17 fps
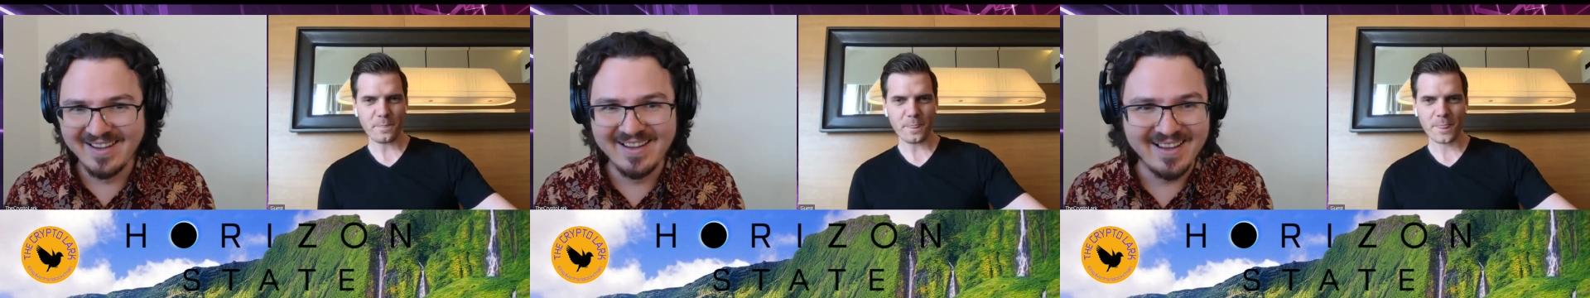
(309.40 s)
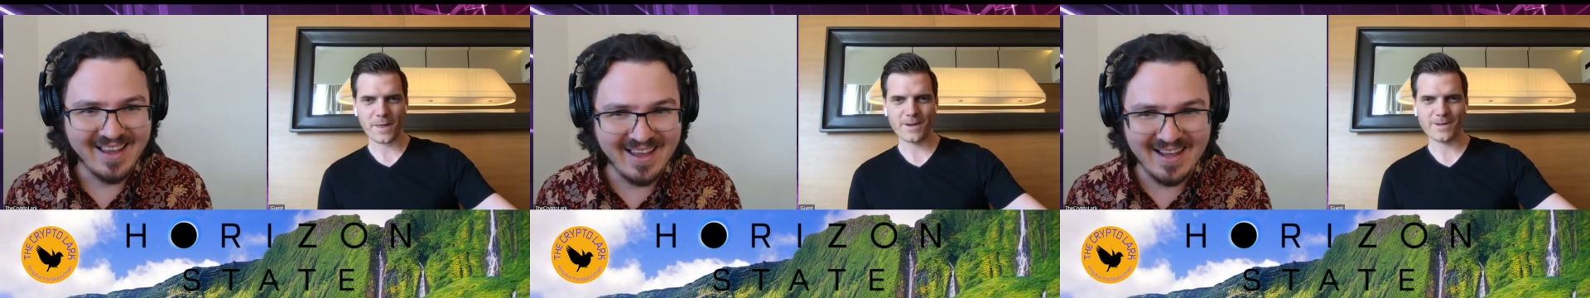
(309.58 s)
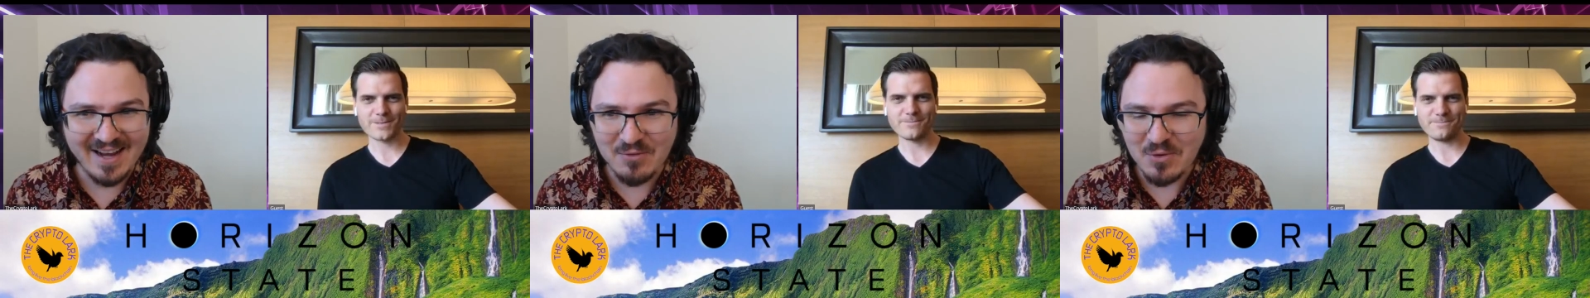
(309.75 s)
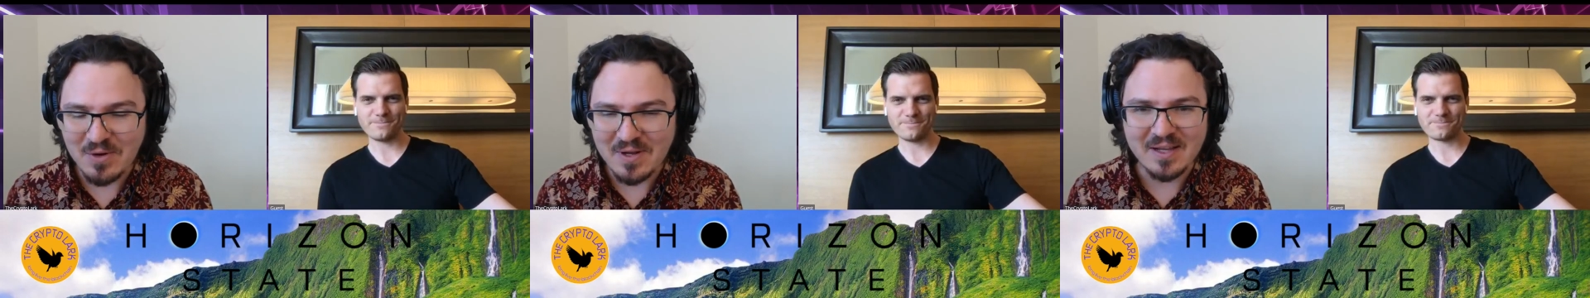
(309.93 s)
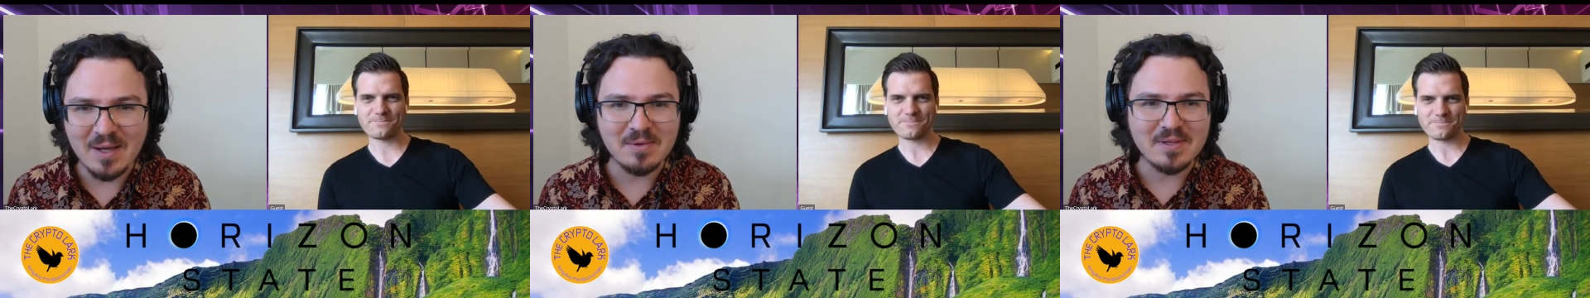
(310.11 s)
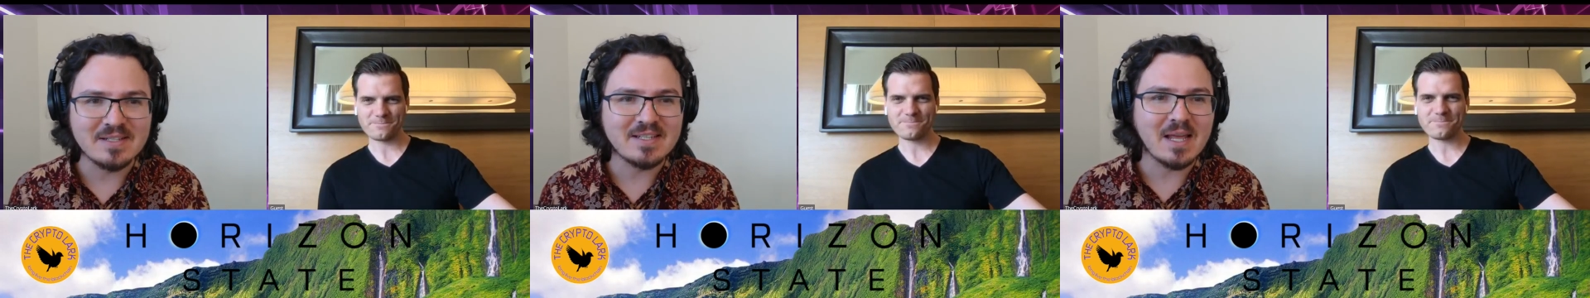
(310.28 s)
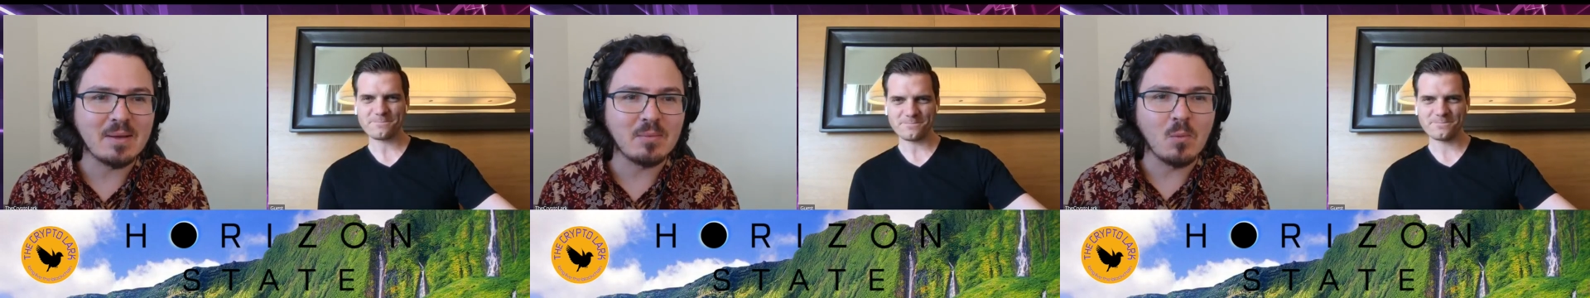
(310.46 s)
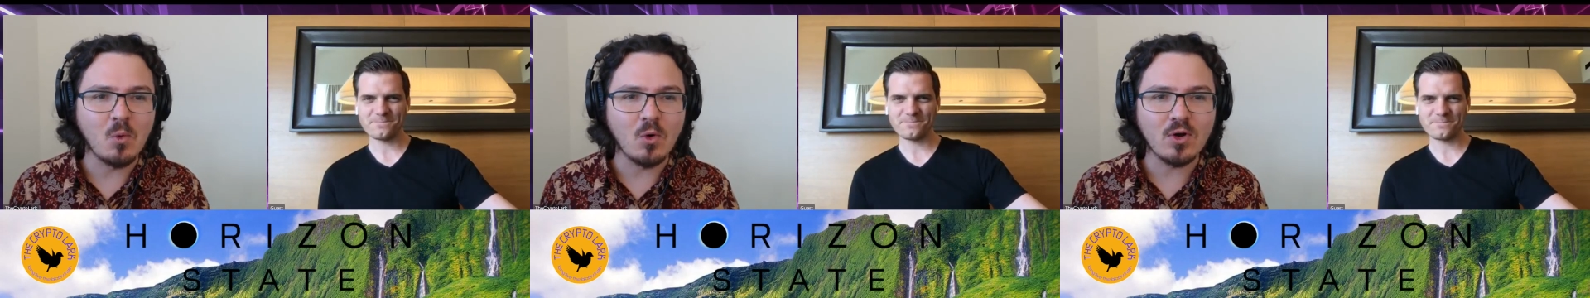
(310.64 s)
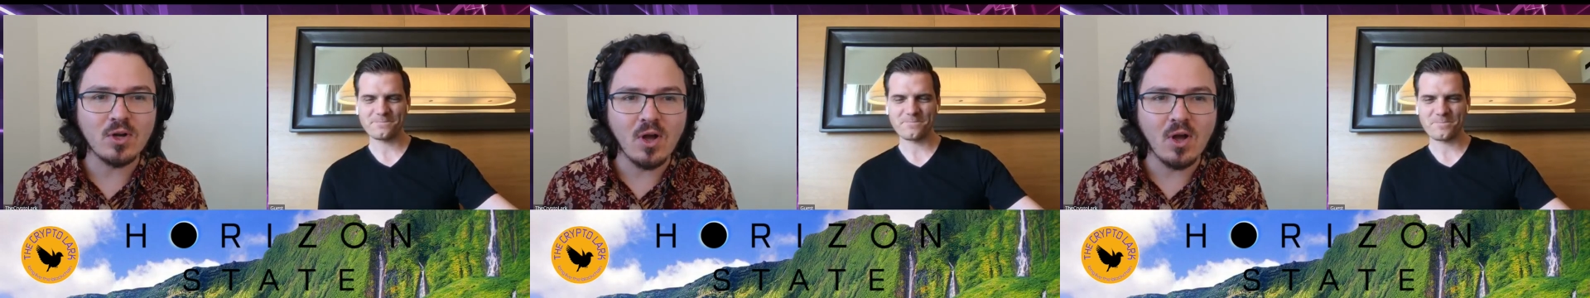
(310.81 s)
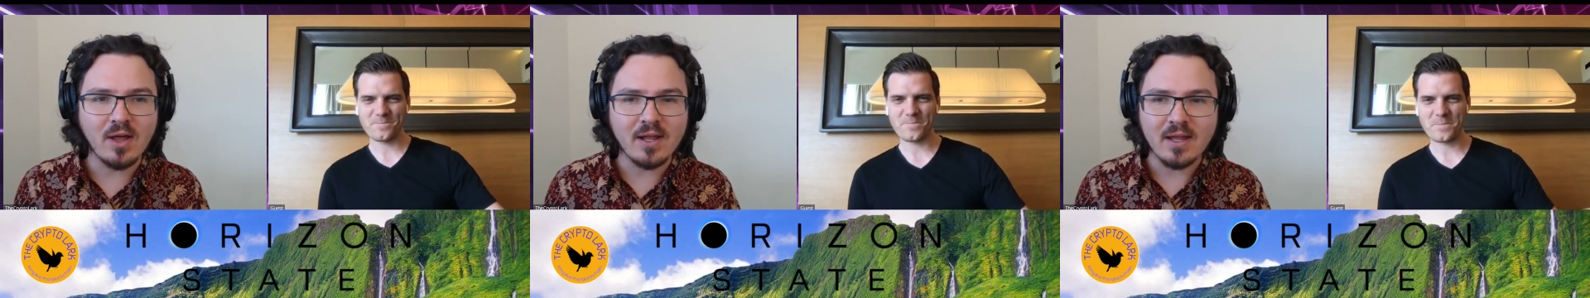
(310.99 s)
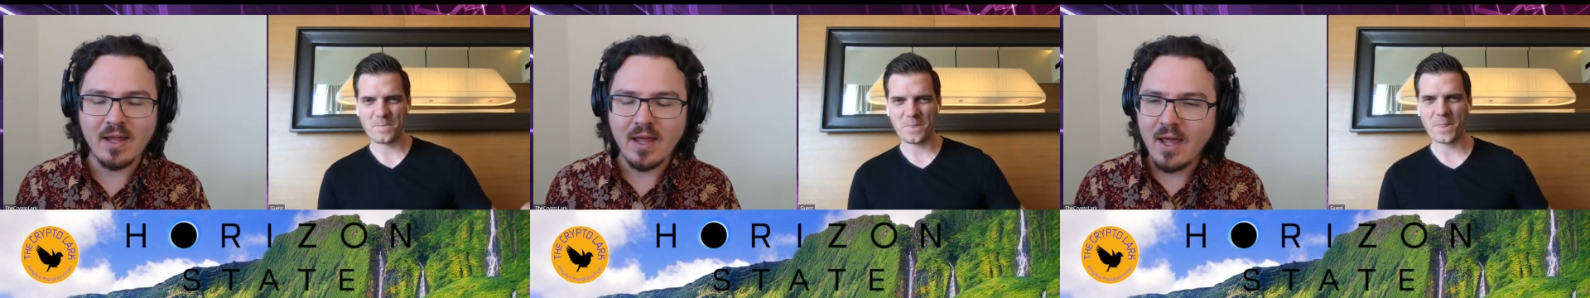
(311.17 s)
Speaker 1: and everyone come to the table and work on
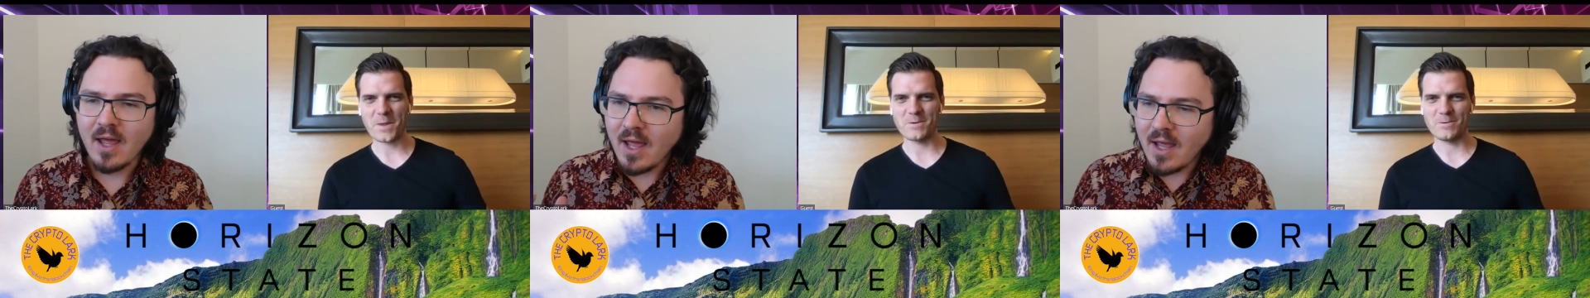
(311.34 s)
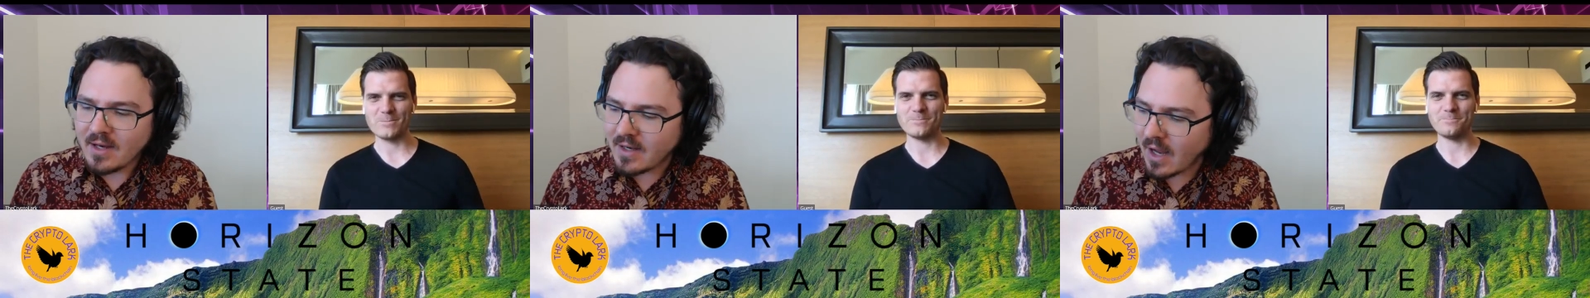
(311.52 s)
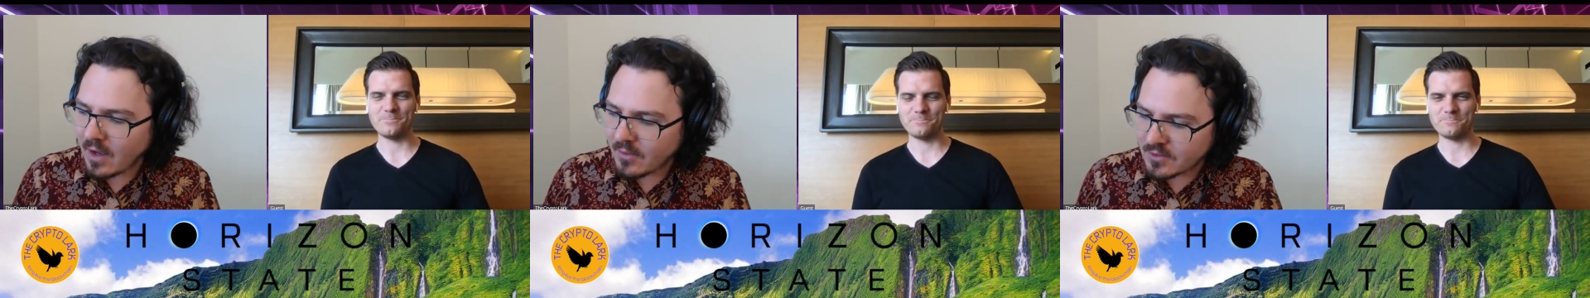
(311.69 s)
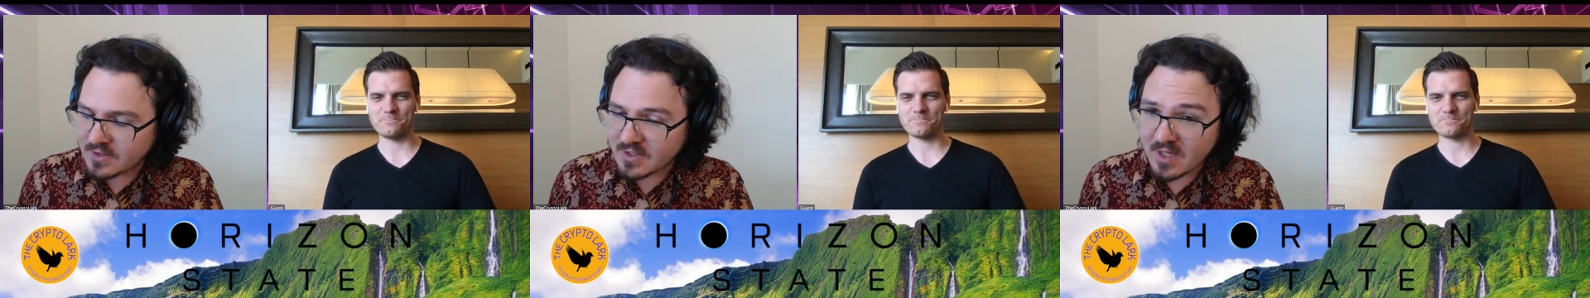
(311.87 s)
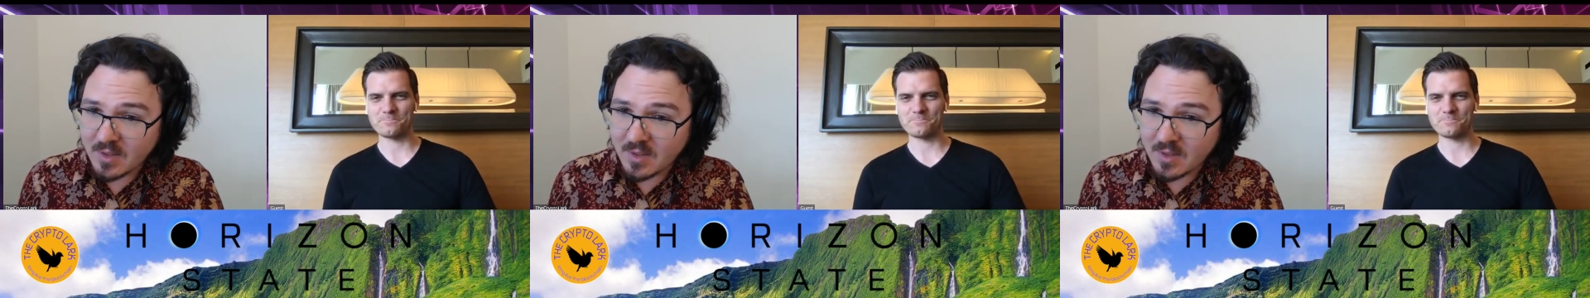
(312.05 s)
it. Now, there's going to